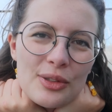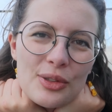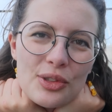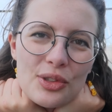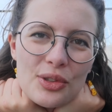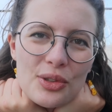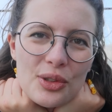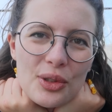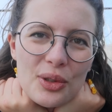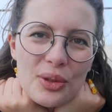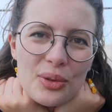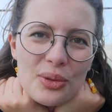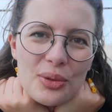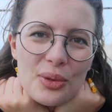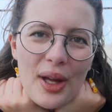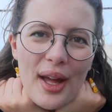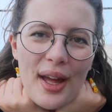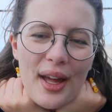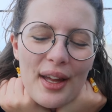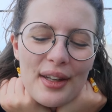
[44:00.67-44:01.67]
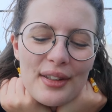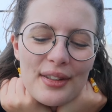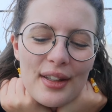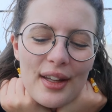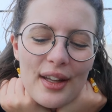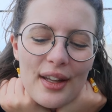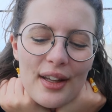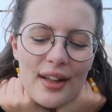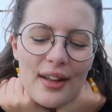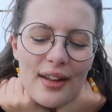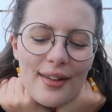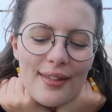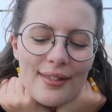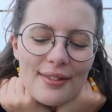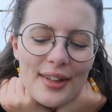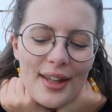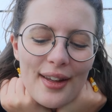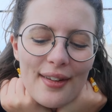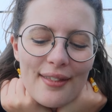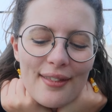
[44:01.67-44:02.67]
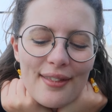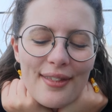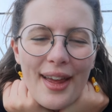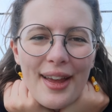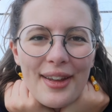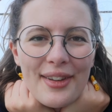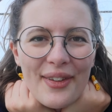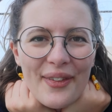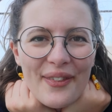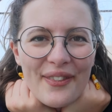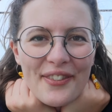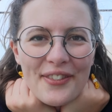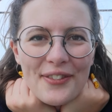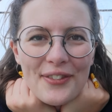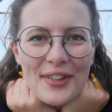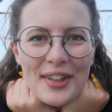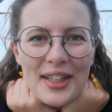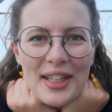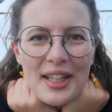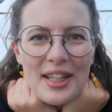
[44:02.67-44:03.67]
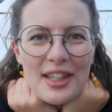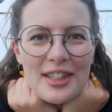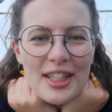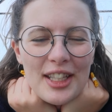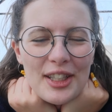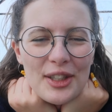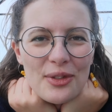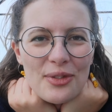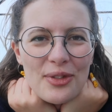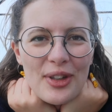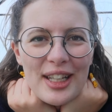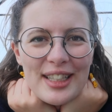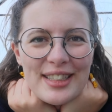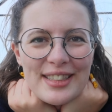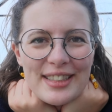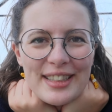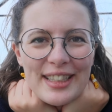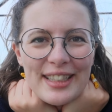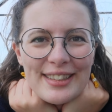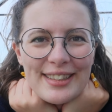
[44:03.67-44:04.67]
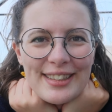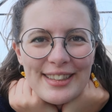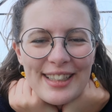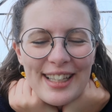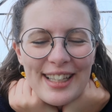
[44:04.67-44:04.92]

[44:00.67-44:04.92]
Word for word: to do. And uh, yeah, thank you, thank you for listening.